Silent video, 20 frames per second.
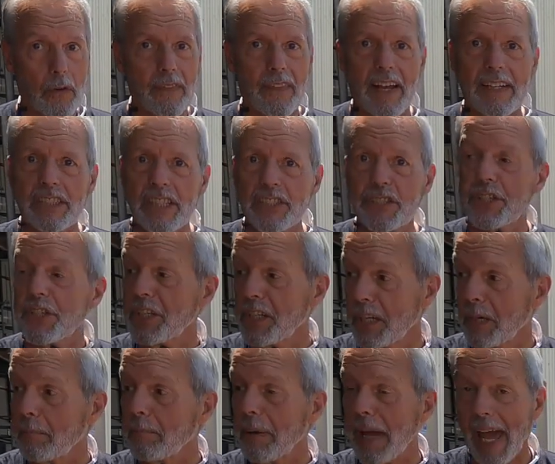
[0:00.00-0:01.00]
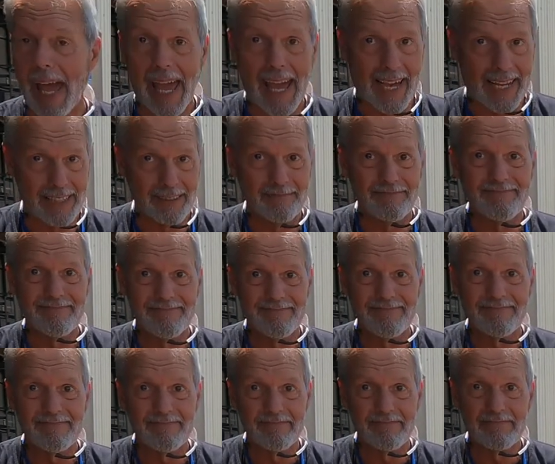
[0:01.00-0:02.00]
That's a GM pad.
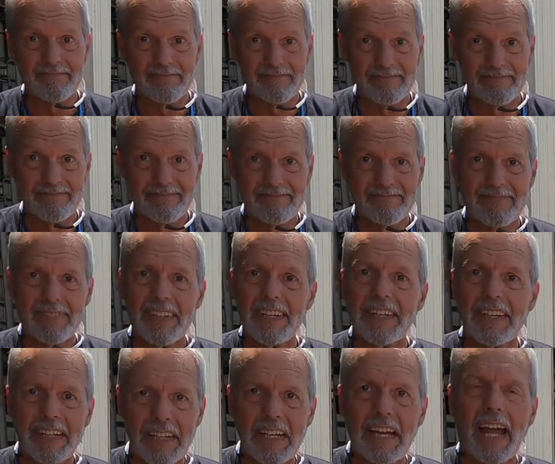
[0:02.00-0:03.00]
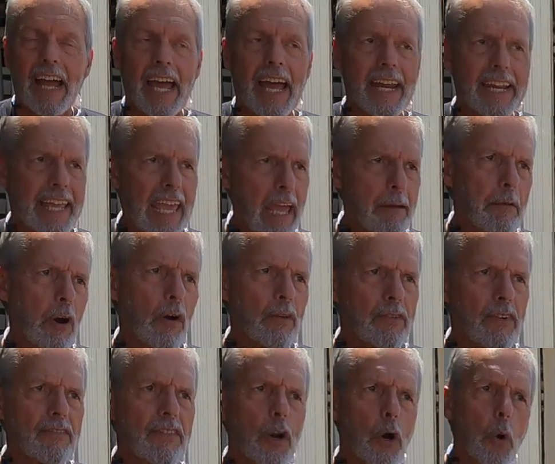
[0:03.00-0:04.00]
Oh, awesome. And it came off
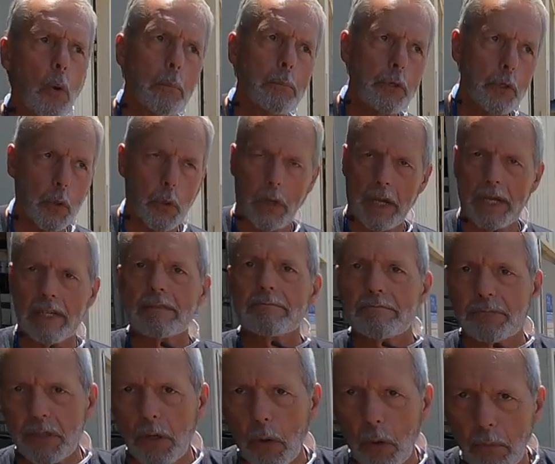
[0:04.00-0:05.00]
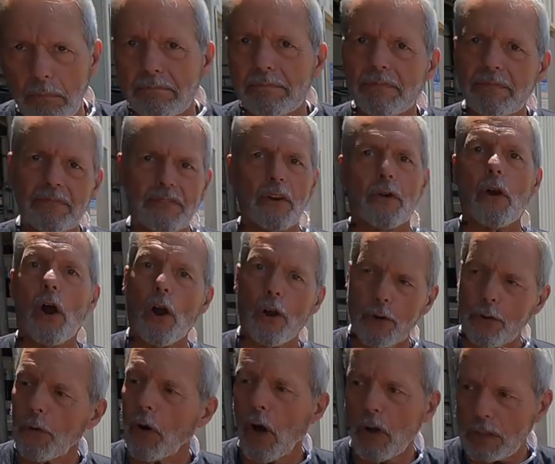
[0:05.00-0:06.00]
of an old Buick. So there are
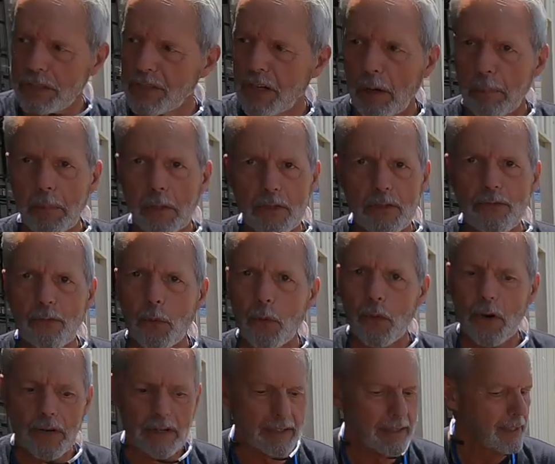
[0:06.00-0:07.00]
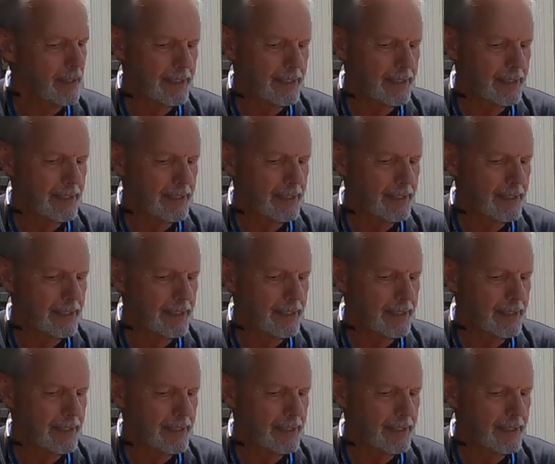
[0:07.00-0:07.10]
cross numbers for it.